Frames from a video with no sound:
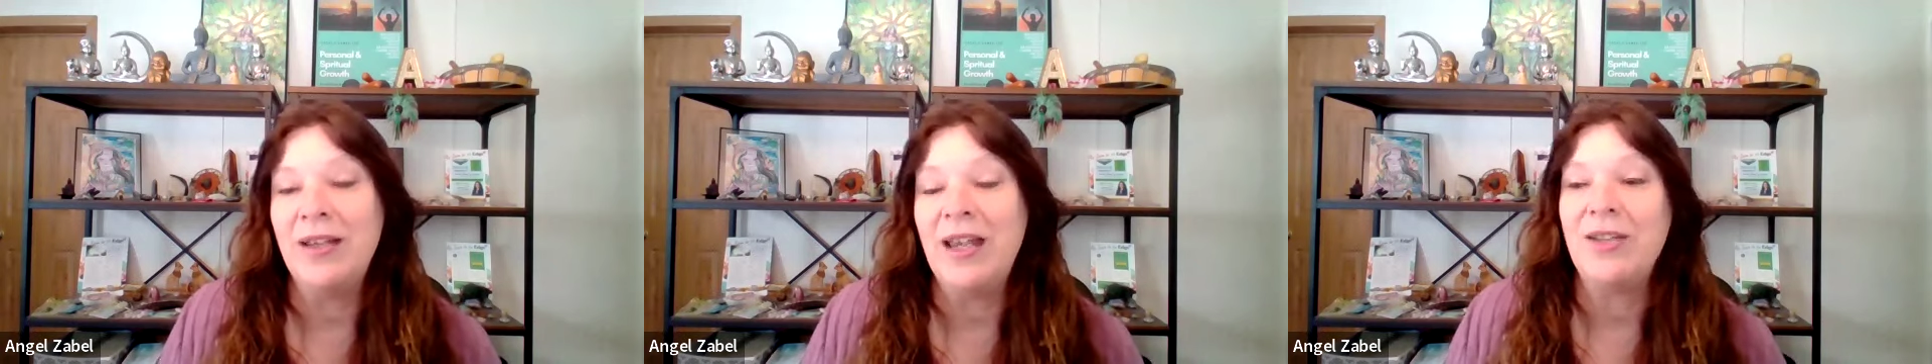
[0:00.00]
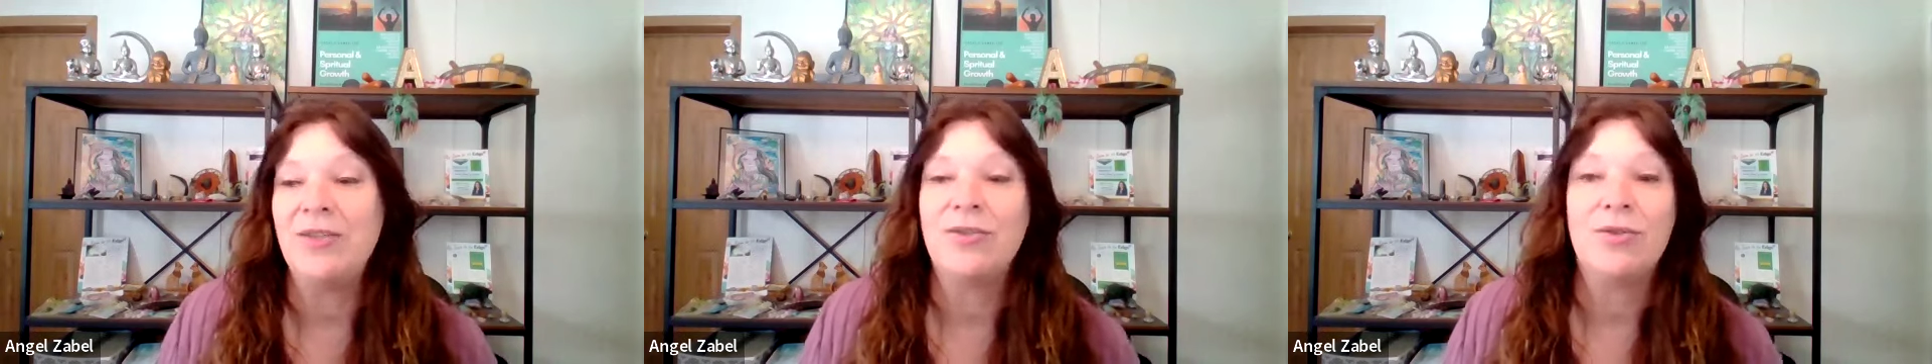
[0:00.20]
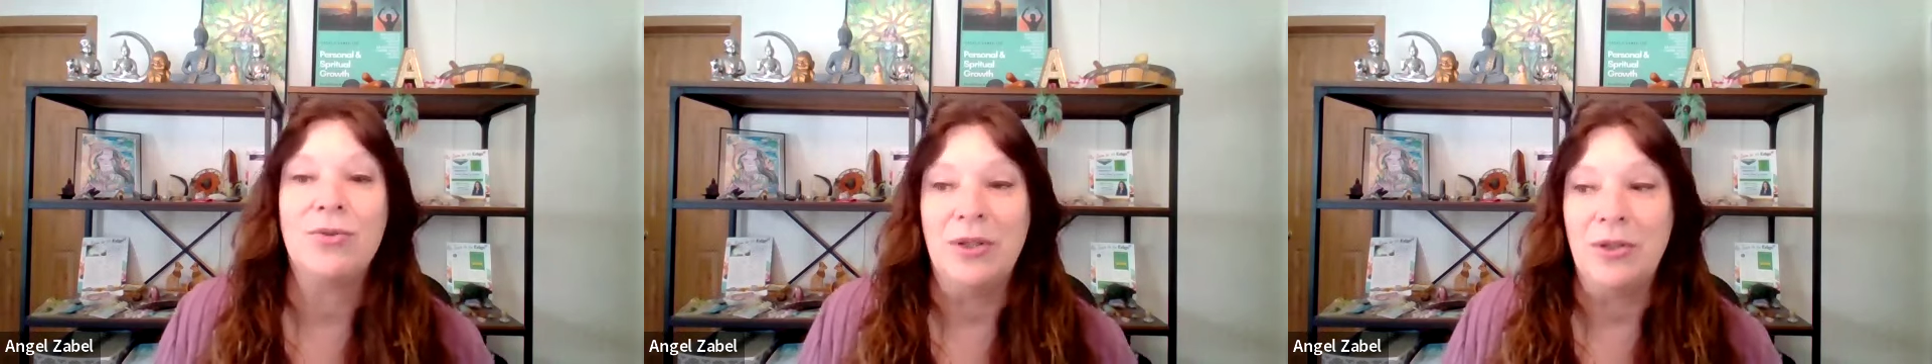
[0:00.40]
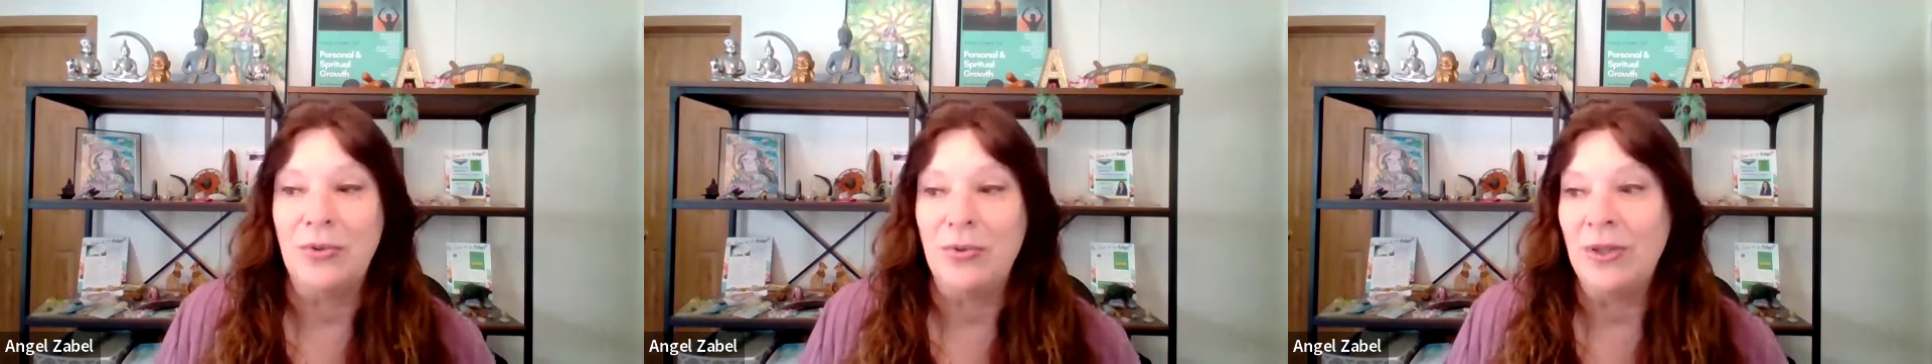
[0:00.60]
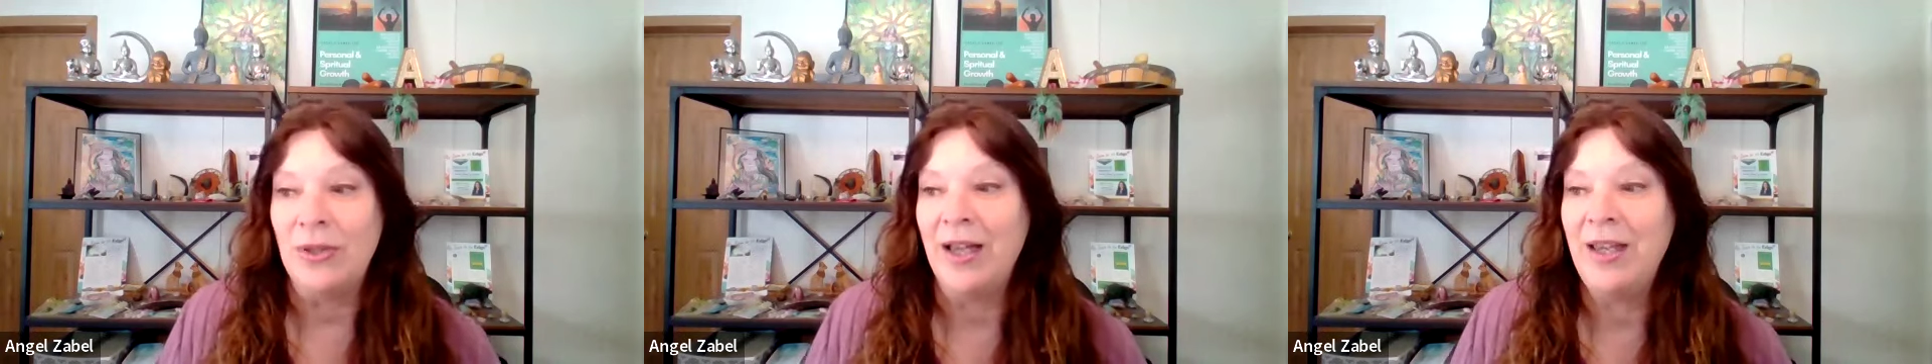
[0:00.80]
Days to a
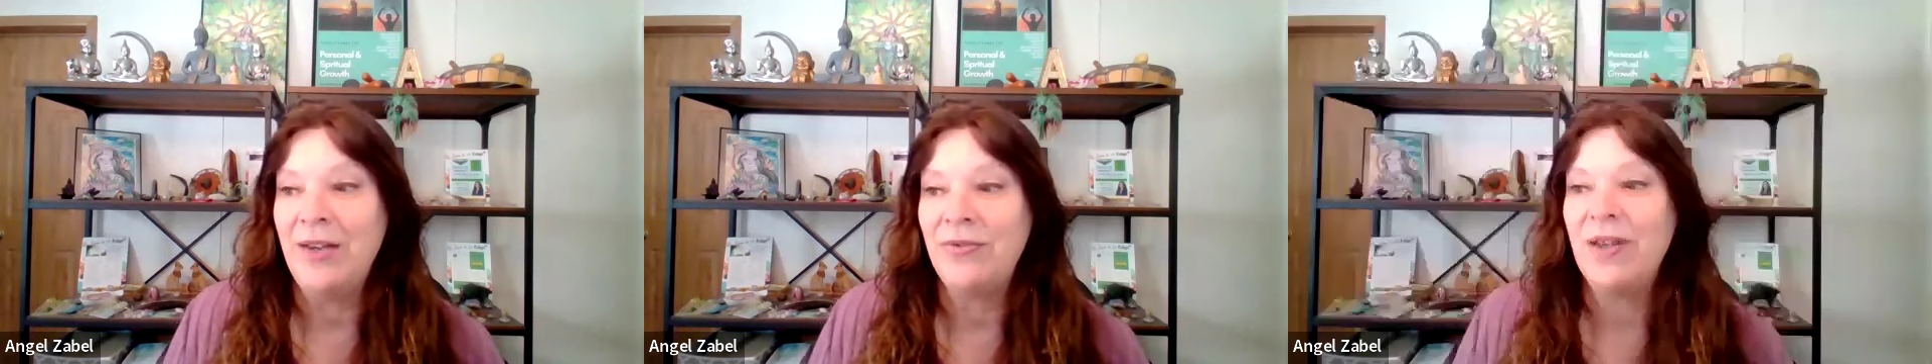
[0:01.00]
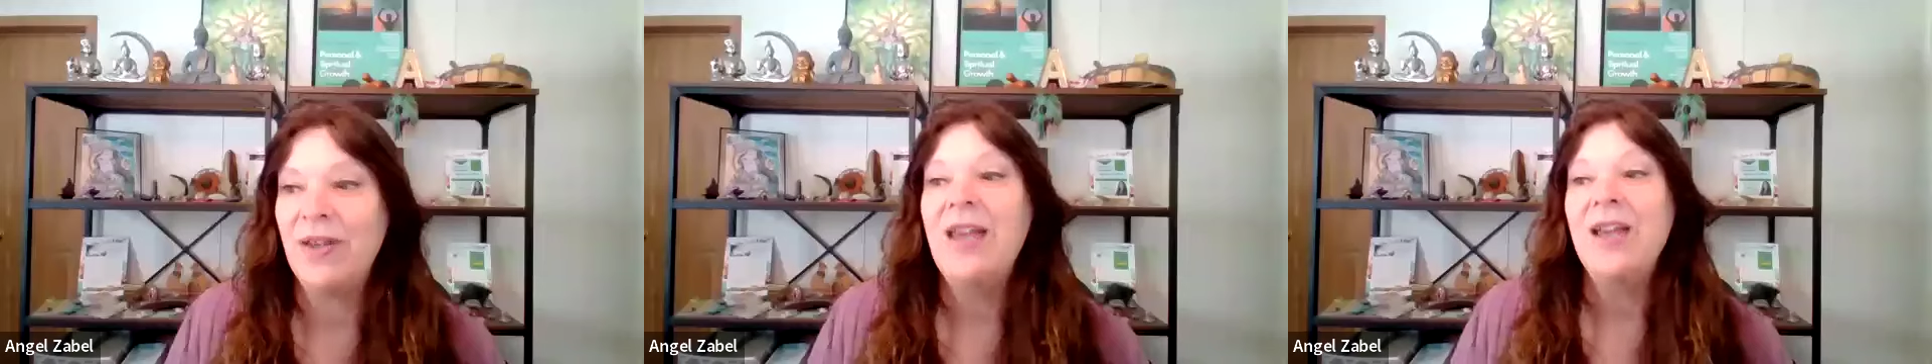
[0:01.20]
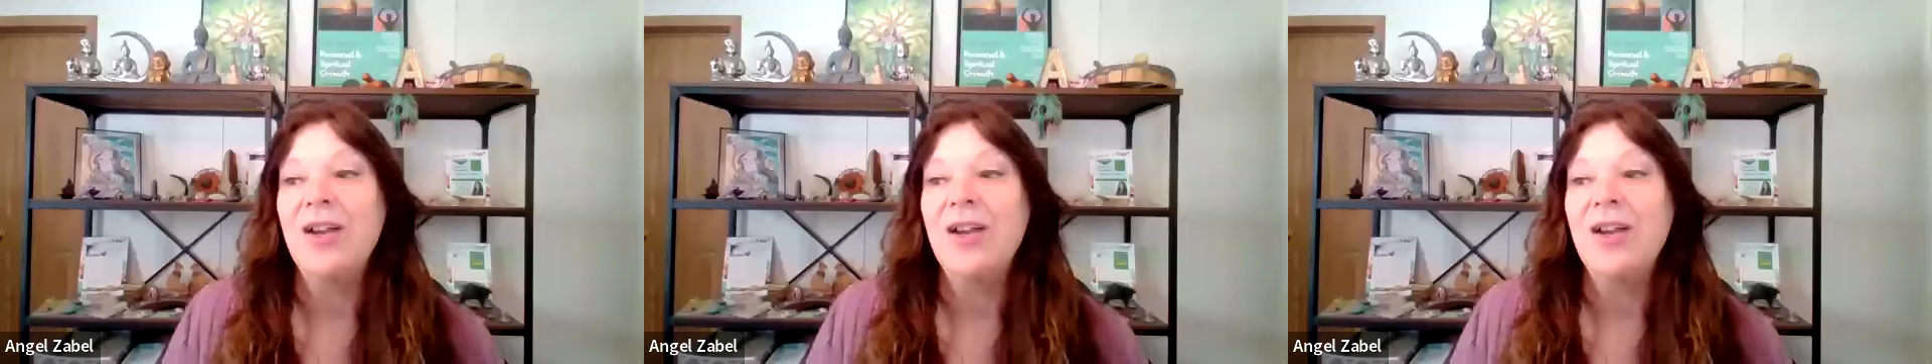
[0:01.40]
New Life,